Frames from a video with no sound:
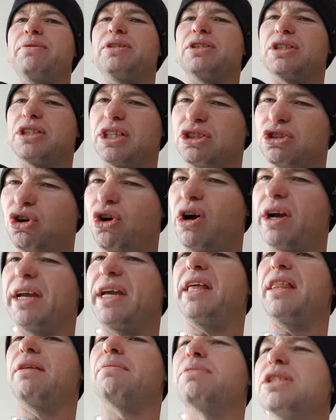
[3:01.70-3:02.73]
to try and
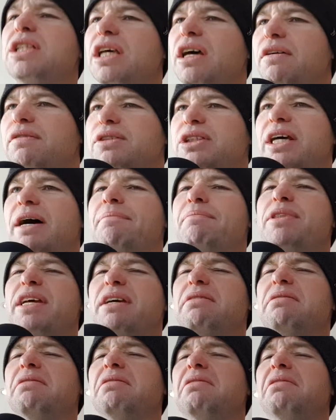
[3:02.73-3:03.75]
get themselves up, and
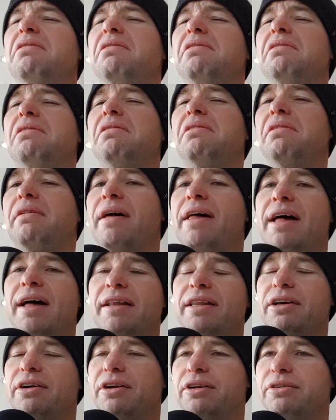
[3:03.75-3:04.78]
they go, oh,
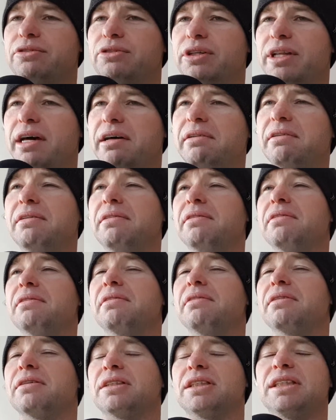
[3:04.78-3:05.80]
they've got to do that
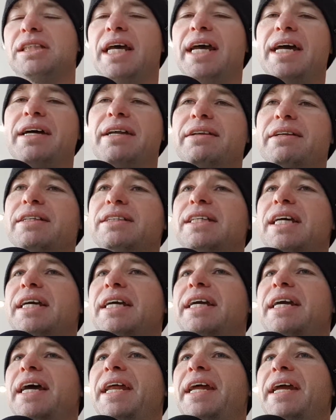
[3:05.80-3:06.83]
sound as they're
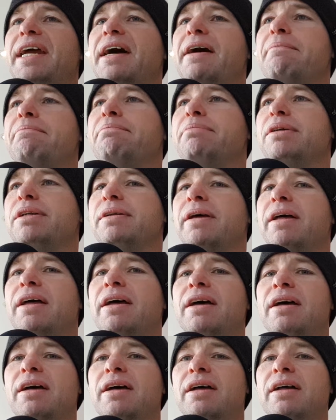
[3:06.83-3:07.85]
getting up. And
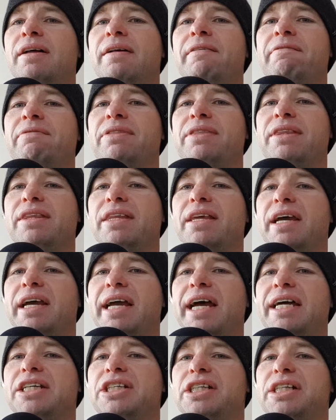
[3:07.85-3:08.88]

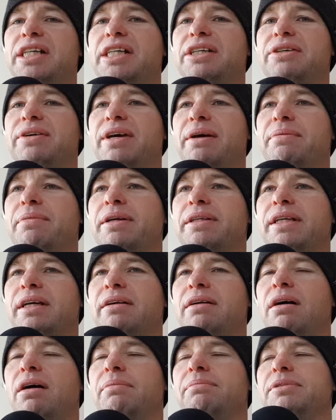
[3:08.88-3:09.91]
occasionally you'll get one
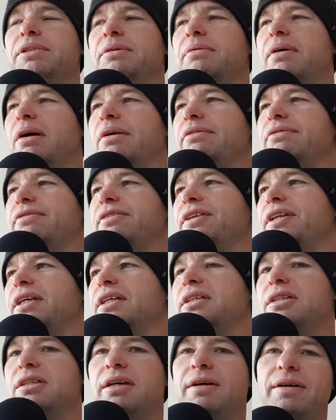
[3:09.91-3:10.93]
going, oh, I'm too old for
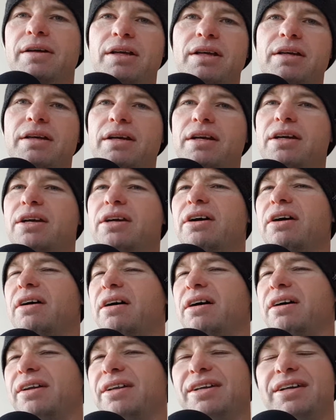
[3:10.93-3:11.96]
this.
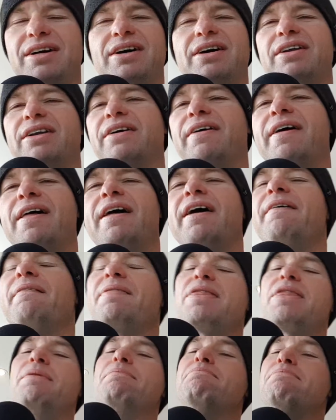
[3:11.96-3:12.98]
God,
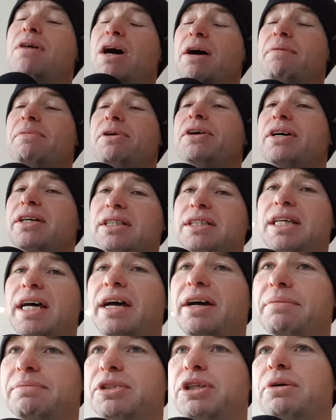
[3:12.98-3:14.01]
the moment I
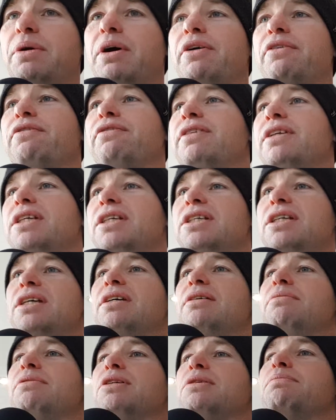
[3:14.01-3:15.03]
say I'm too old for this, you
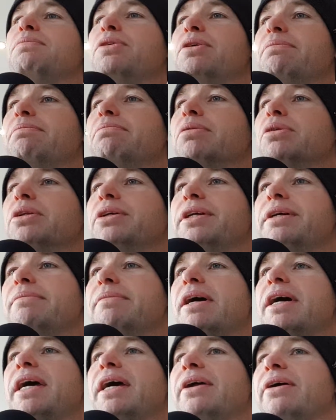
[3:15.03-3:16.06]
can just put a bullet in
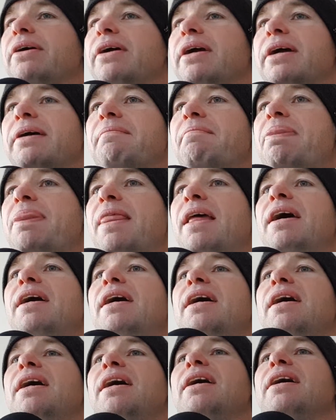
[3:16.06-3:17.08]
my head, I reckon.
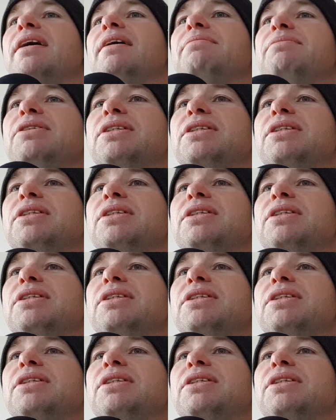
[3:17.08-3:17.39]
I